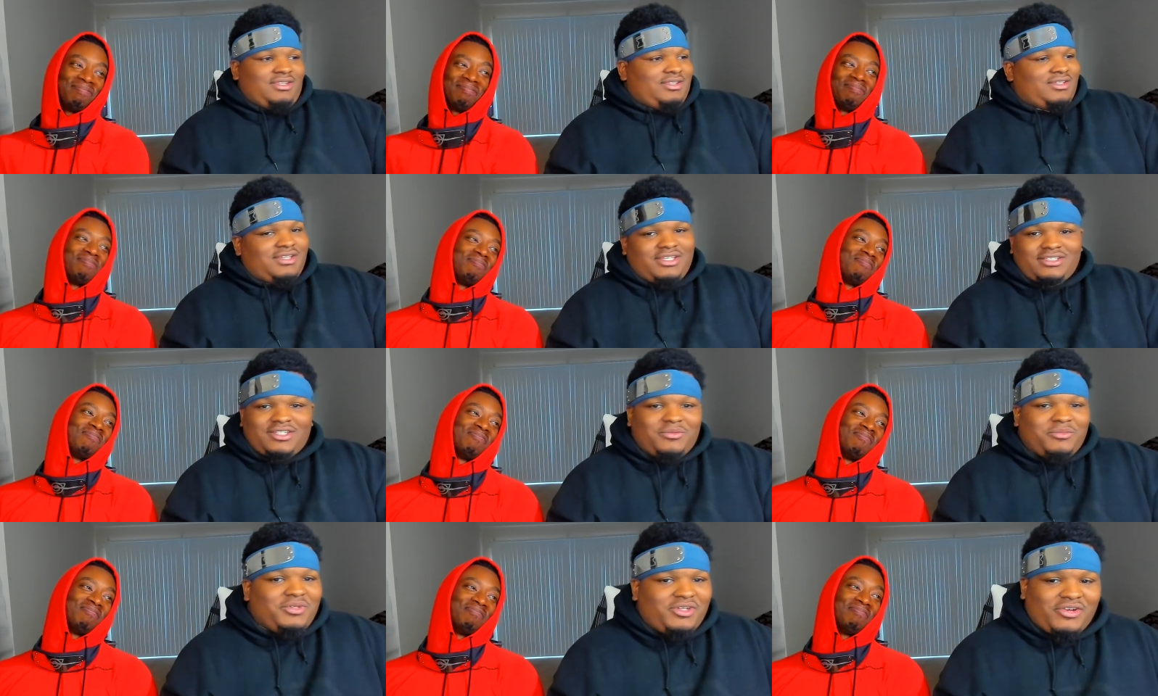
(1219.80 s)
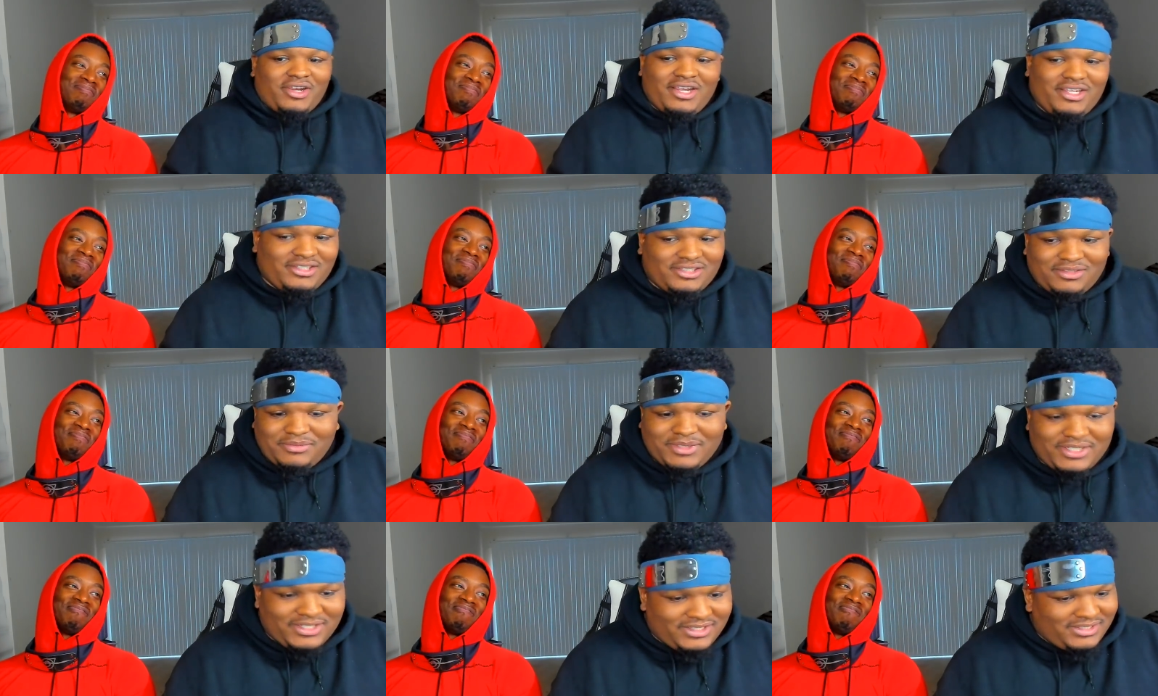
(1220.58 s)
Speaker 1: That's gonna be crazy,
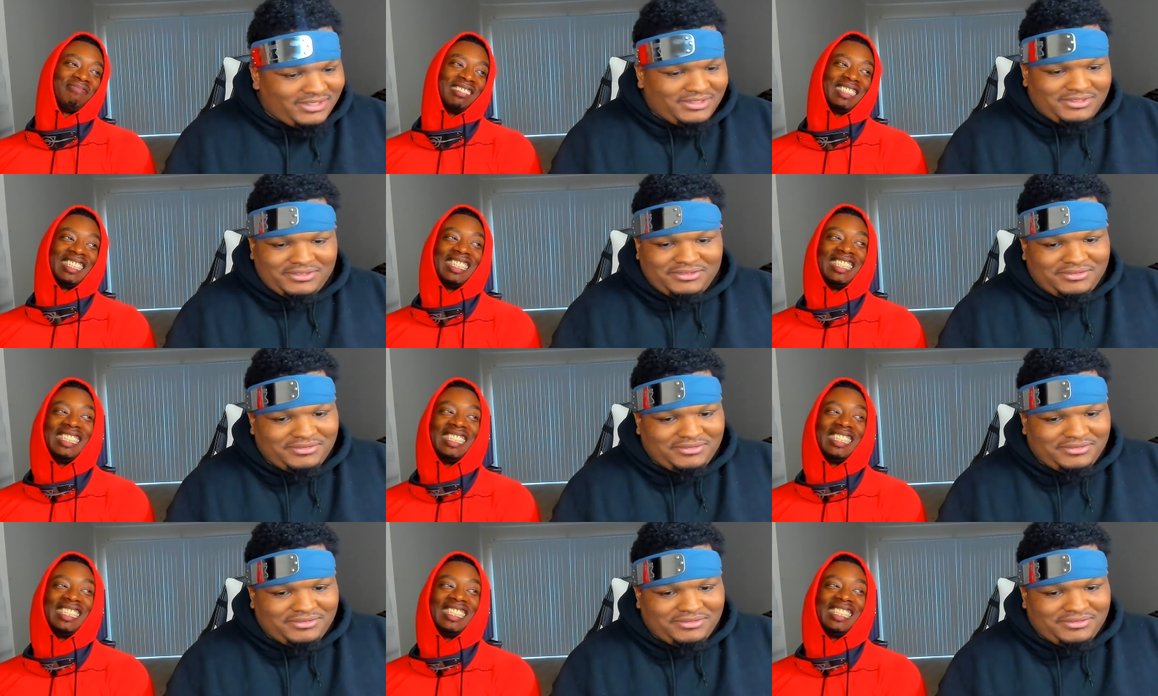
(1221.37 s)
bro. I